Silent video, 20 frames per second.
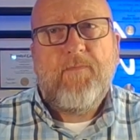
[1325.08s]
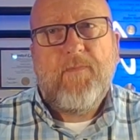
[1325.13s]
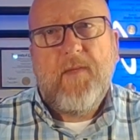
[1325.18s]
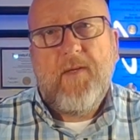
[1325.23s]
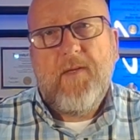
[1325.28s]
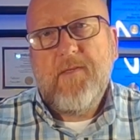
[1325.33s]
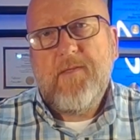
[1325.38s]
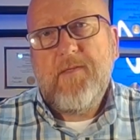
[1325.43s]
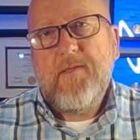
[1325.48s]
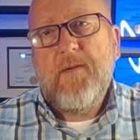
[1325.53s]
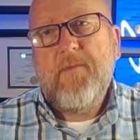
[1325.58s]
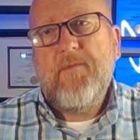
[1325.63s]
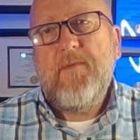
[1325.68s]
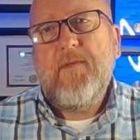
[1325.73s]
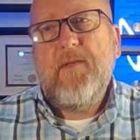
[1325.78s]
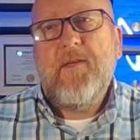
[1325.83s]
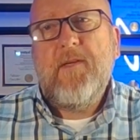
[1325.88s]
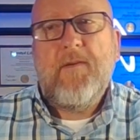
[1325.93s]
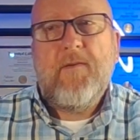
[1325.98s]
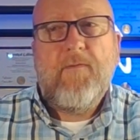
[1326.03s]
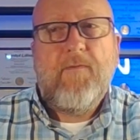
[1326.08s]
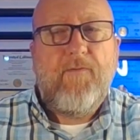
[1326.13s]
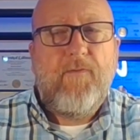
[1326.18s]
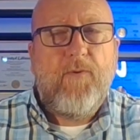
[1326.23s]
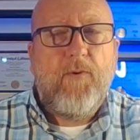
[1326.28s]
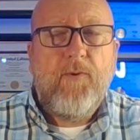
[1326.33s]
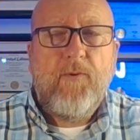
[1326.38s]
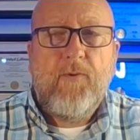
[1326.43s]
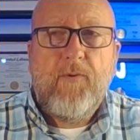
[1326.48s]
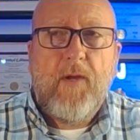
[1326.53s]
is something,
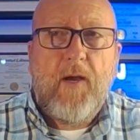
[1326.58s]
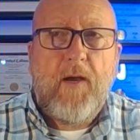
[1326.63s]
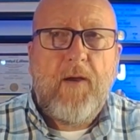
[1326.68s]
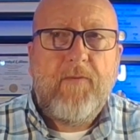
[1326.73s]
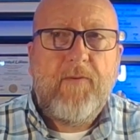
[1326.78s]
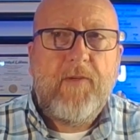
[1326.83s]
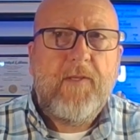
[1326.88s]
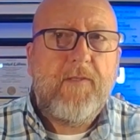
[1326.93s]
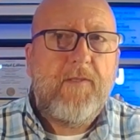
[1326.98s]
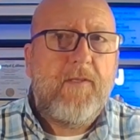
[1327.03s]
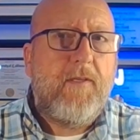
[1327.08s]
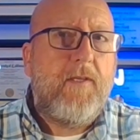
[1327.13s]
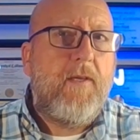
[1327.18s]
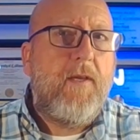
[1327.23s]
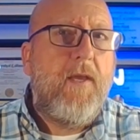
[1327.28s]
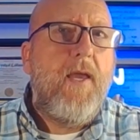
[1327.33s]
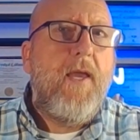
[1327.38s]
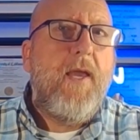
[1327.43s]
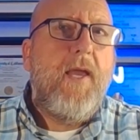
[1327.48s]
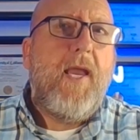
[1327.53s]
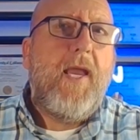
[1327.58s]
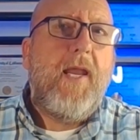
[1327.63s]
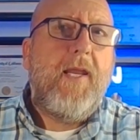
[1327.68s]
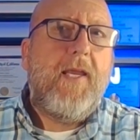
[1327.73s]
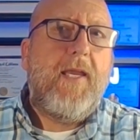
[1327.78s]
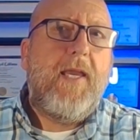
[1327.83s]
food, obviously. And again,